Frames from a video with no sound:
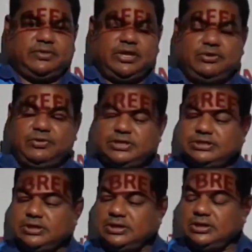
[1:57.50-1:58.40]
in
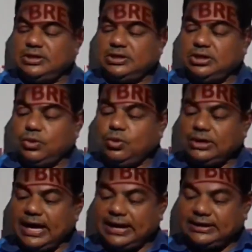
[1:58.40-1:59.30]
which the
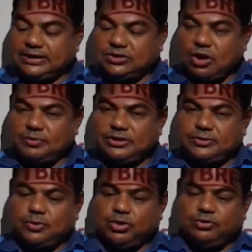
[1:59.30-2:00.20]
good characters of
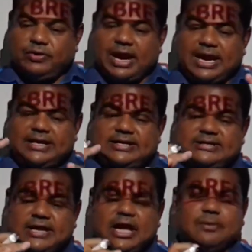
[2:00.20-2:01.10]
these both
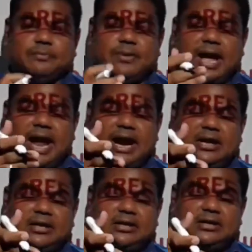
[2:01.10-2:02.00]
varieties come,
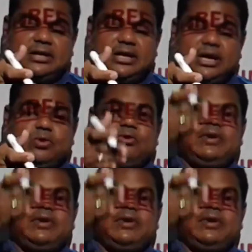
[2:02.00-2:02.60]
and a good